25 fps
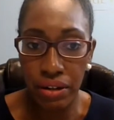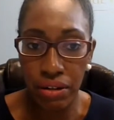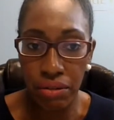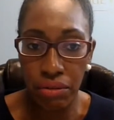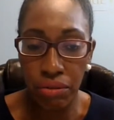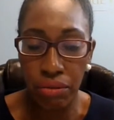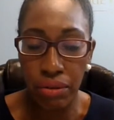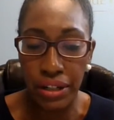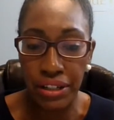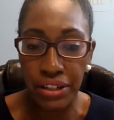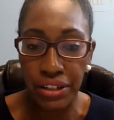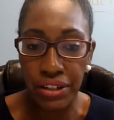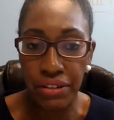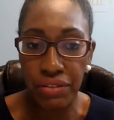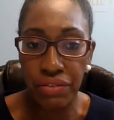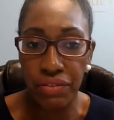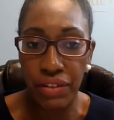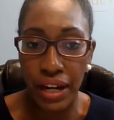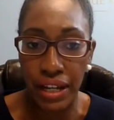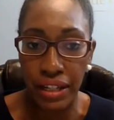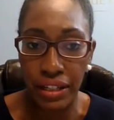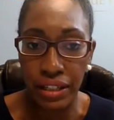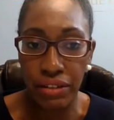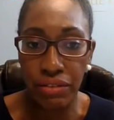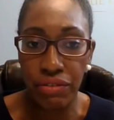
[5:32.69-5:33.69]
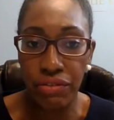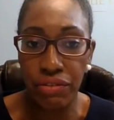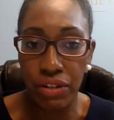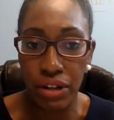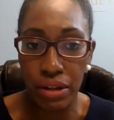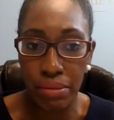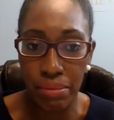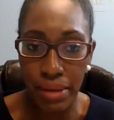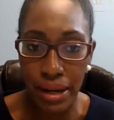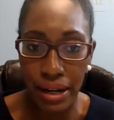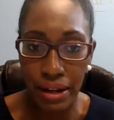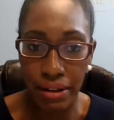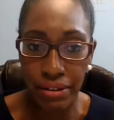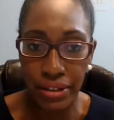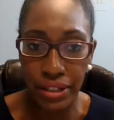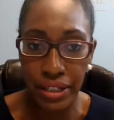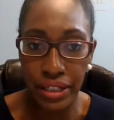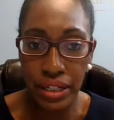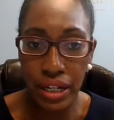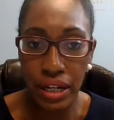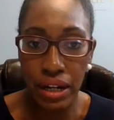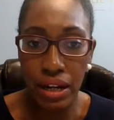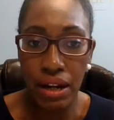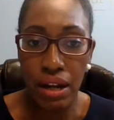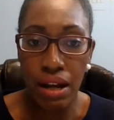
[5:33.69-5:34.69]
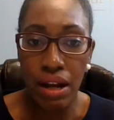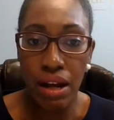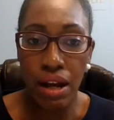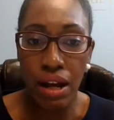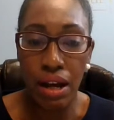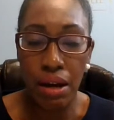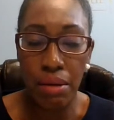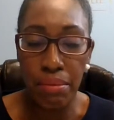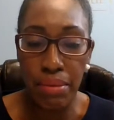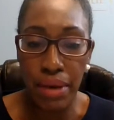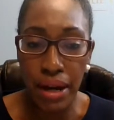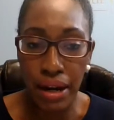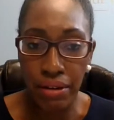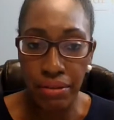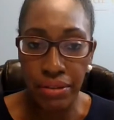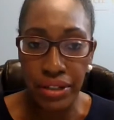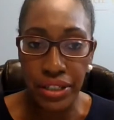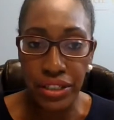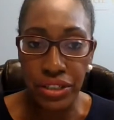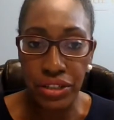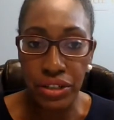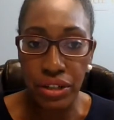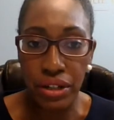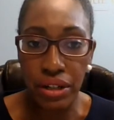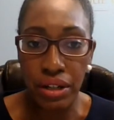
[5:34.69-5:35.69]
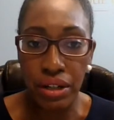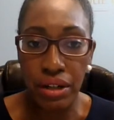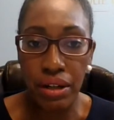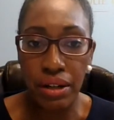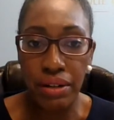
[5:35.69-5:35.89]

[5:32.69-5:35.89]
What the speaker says: when you're filing for a marriage.